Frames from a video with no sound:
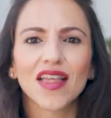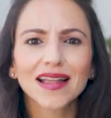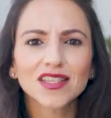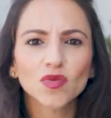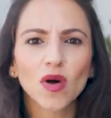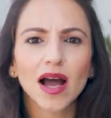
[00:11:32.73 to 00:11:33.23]

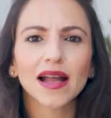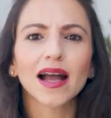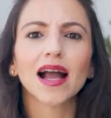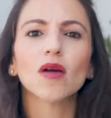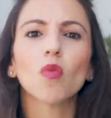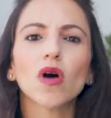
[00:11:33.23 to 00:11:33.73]
That's
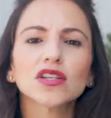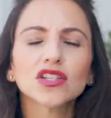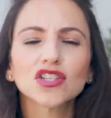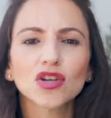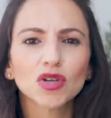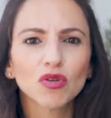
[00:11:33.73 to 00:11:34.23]
why I want
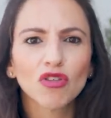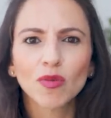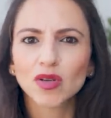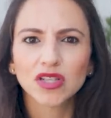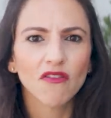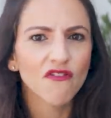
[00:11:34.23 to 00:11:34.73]
to show you the
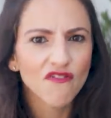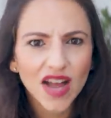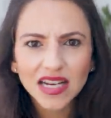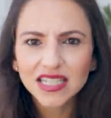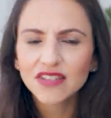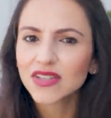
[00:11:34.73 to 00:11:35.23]
most
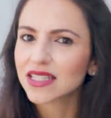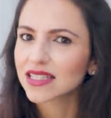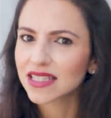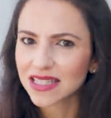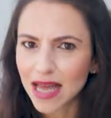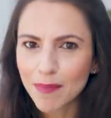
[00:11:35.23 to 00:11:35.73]
effective
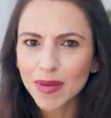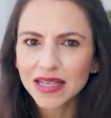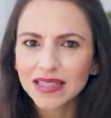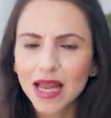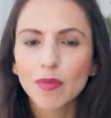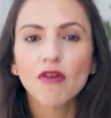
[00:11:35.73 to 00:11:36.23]

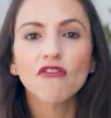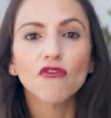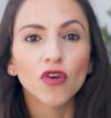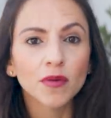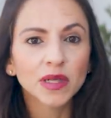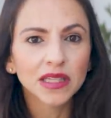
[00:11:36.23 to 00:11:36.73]
step-by-step
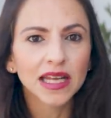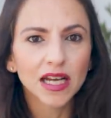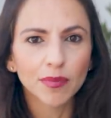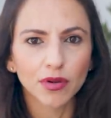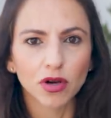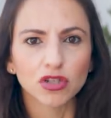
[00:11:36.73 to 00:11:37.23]

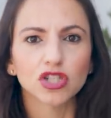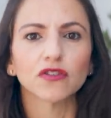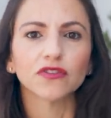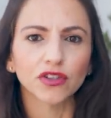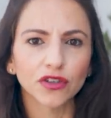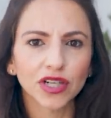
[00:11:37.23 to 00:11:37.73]
formulaic approach
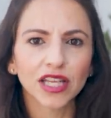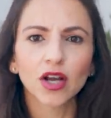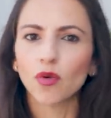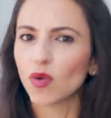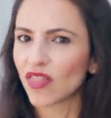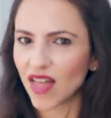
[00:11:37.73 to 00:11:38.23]
to
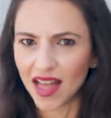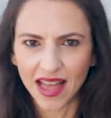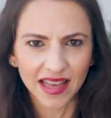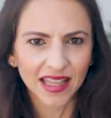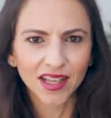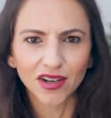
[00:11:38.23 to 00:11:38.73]
flirting with
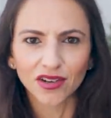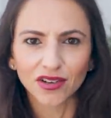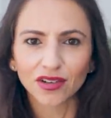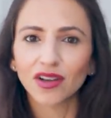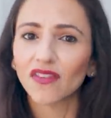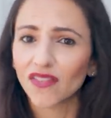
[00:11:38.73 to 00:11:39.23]
any
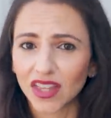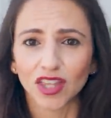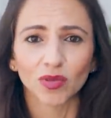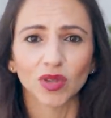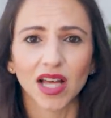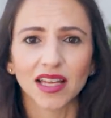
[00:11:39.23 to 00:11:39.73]
girl that
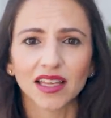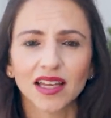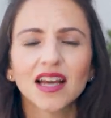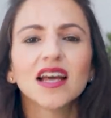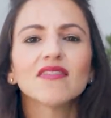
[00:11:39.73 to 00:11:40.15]
you like.